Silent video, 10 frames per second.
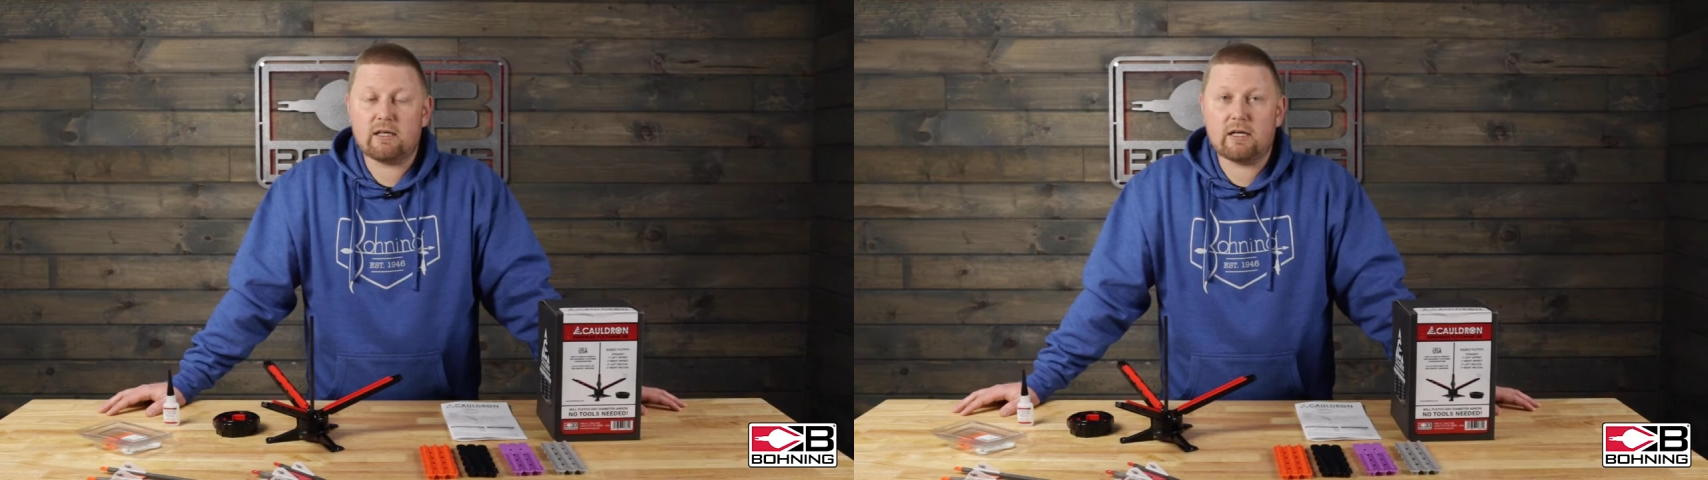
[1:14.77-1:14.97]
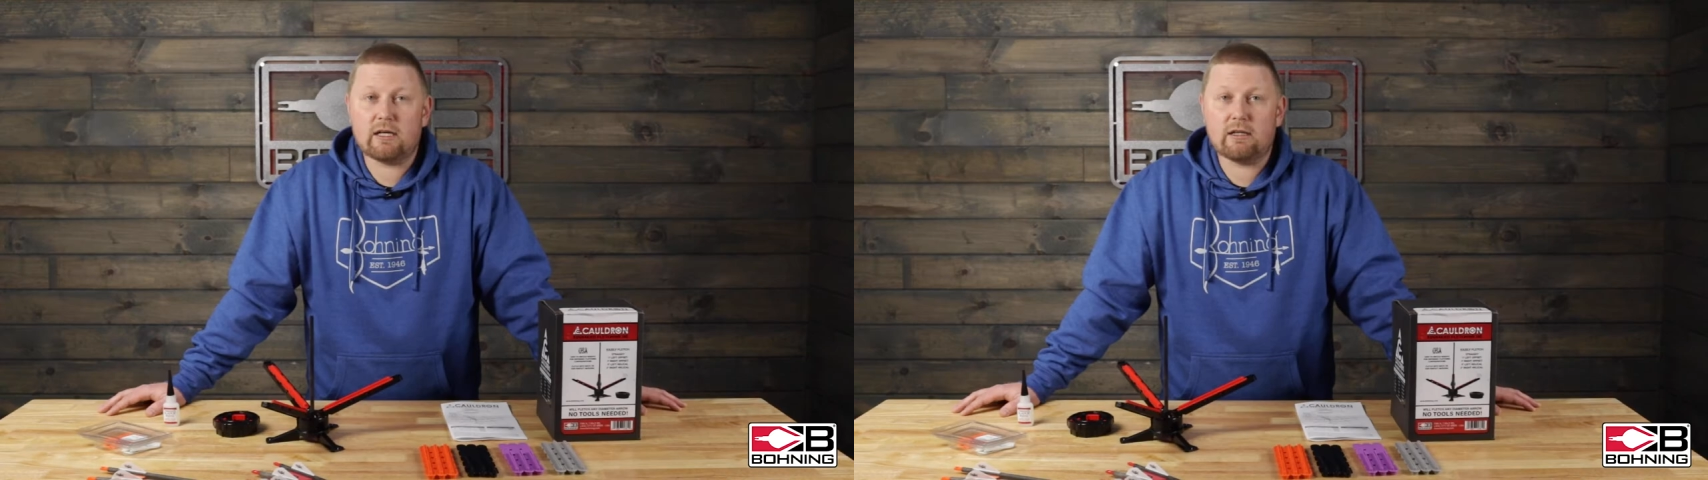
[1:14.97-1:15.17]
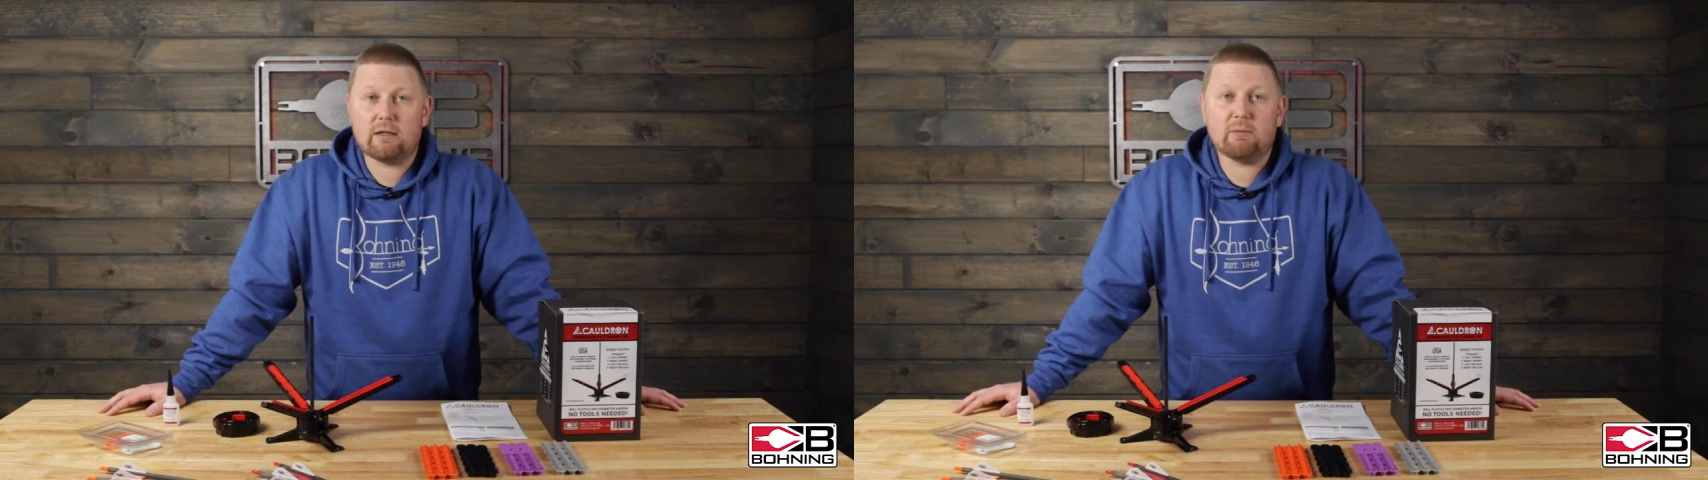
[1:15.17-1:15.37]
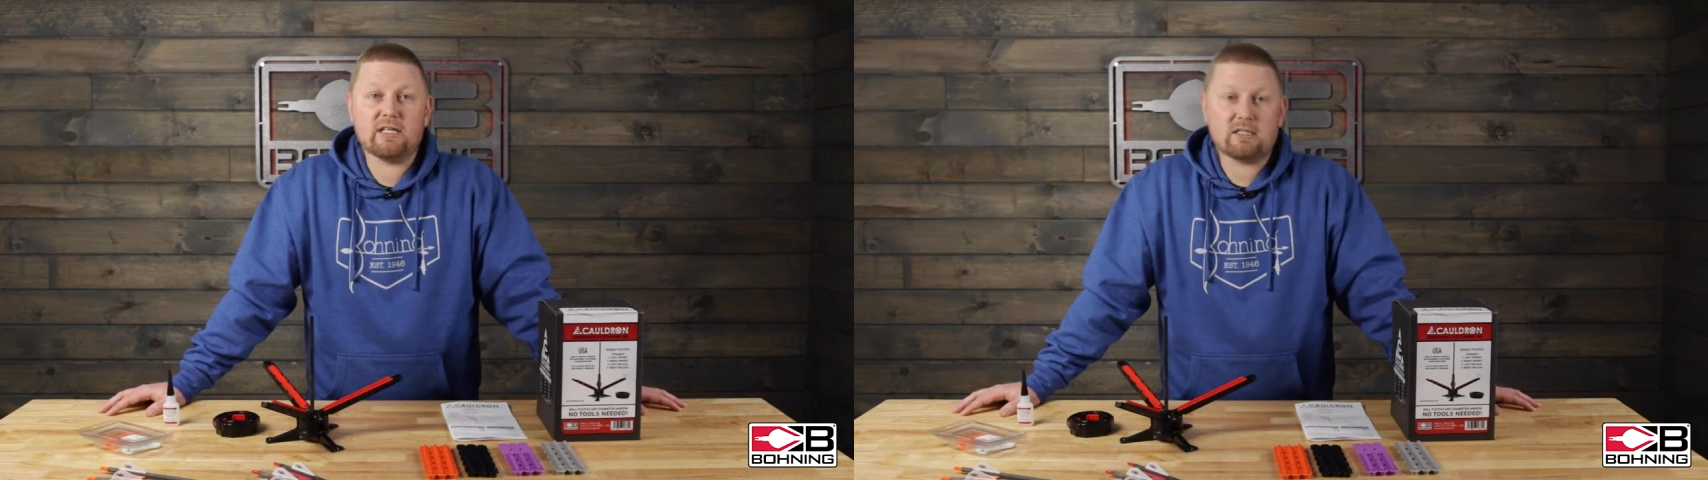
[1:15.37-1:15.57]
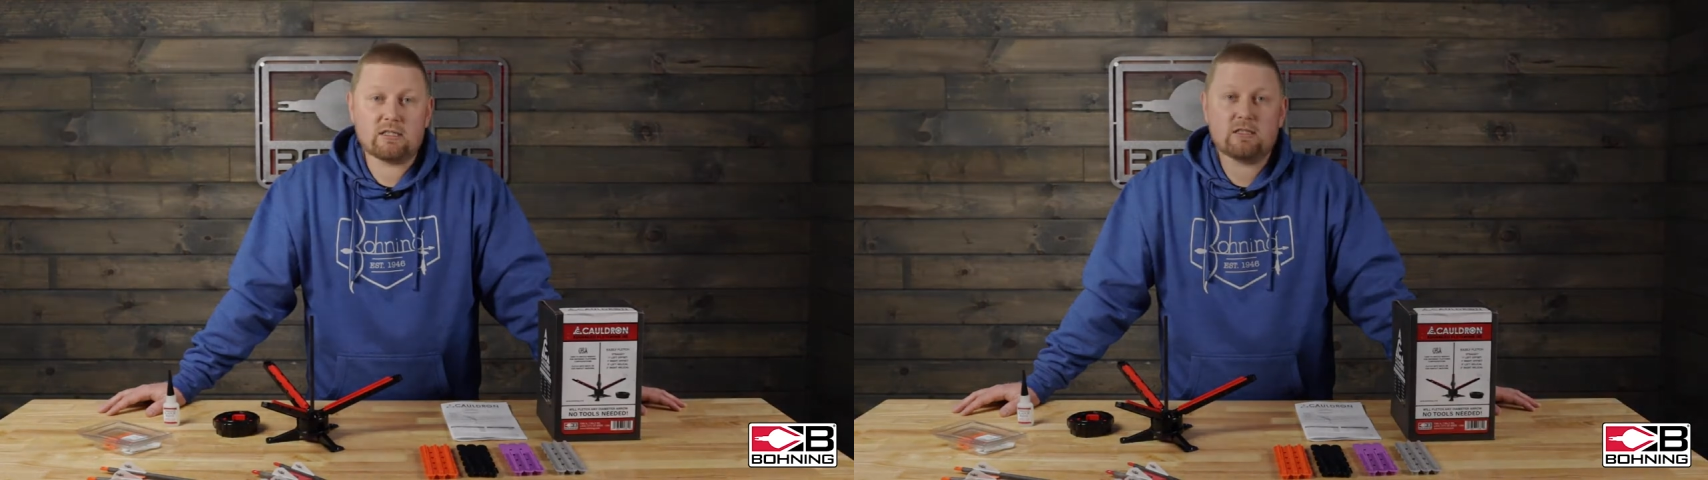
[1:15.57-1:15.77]
the
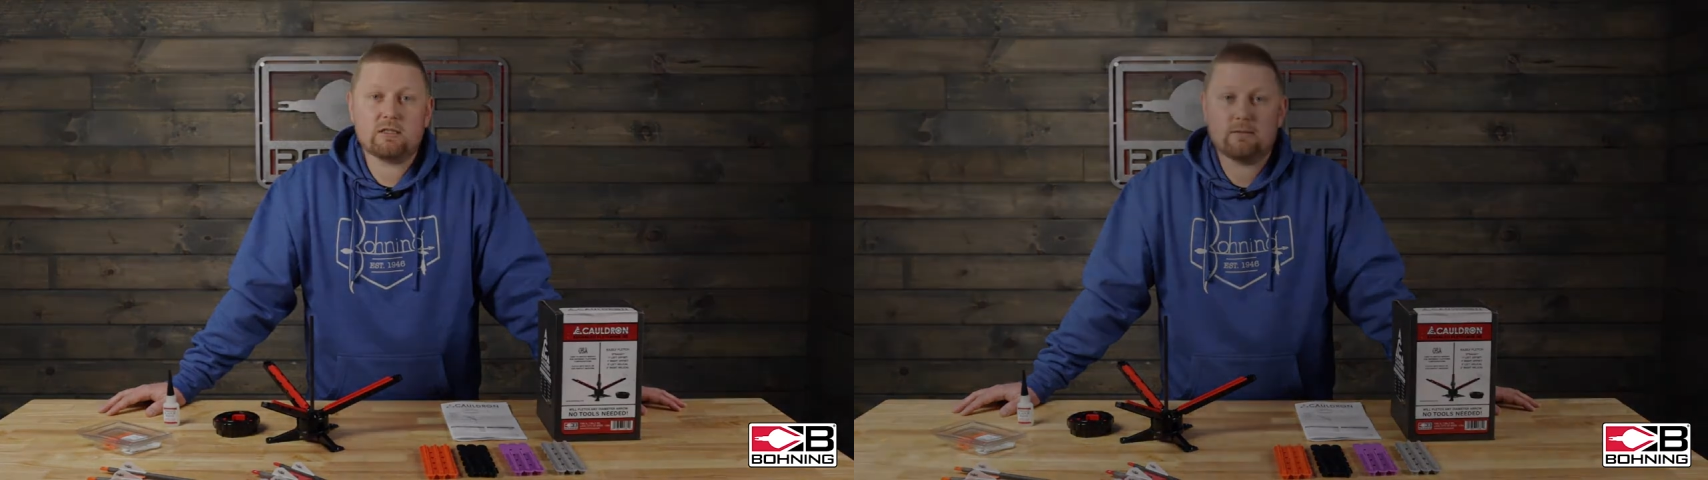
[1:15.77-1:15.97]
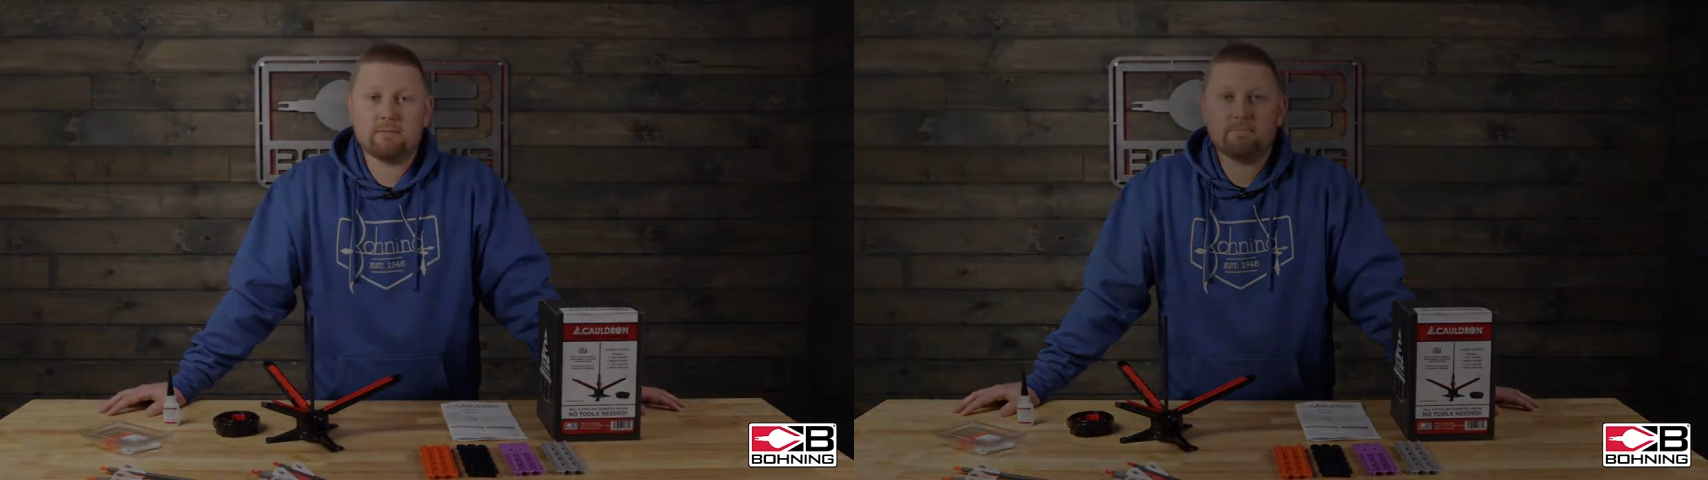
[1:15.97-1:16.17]
bases.